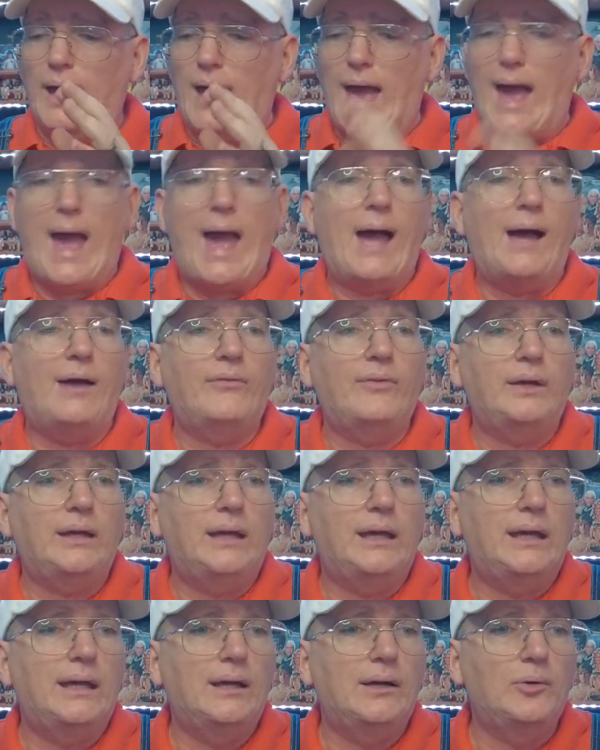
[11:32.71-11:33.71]
having
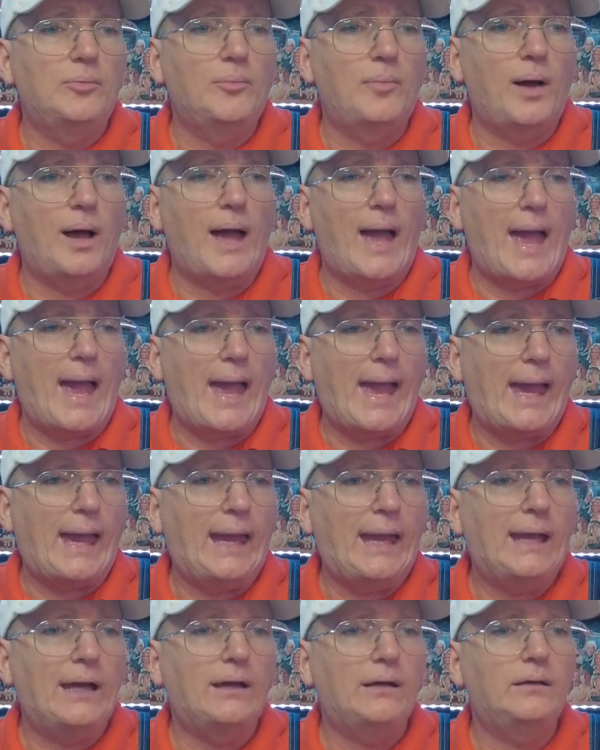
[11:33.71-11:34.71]
him
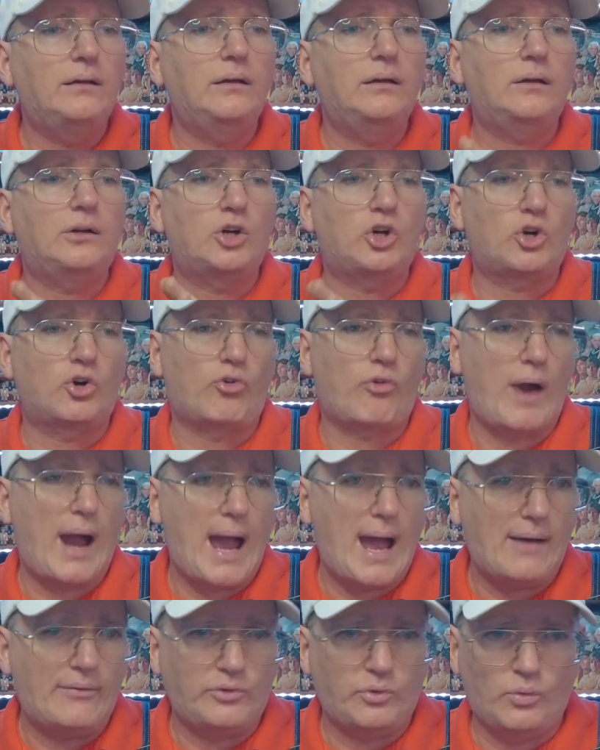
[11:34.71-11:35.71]

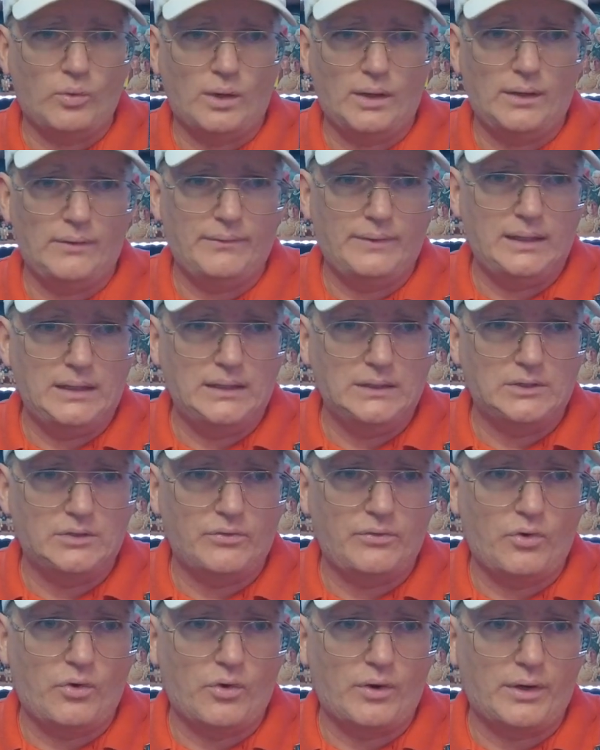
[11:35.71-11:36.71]
handcraft one of these
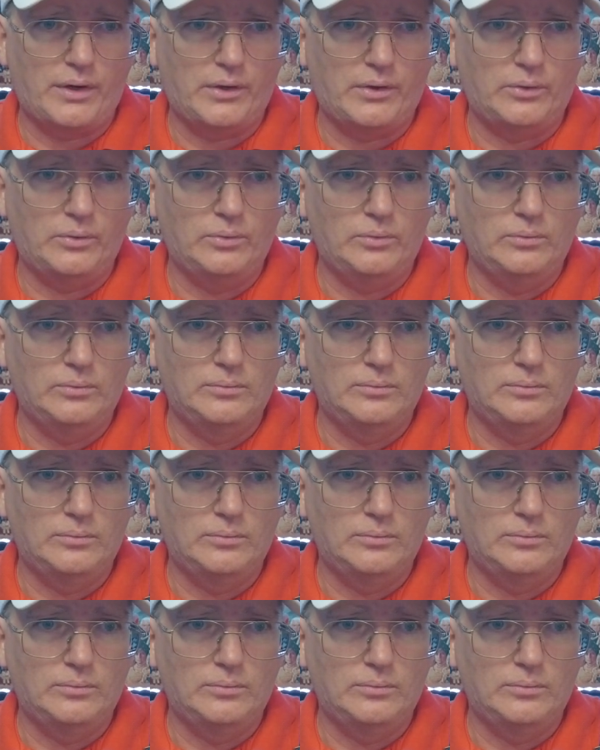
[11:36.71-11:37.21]
for you,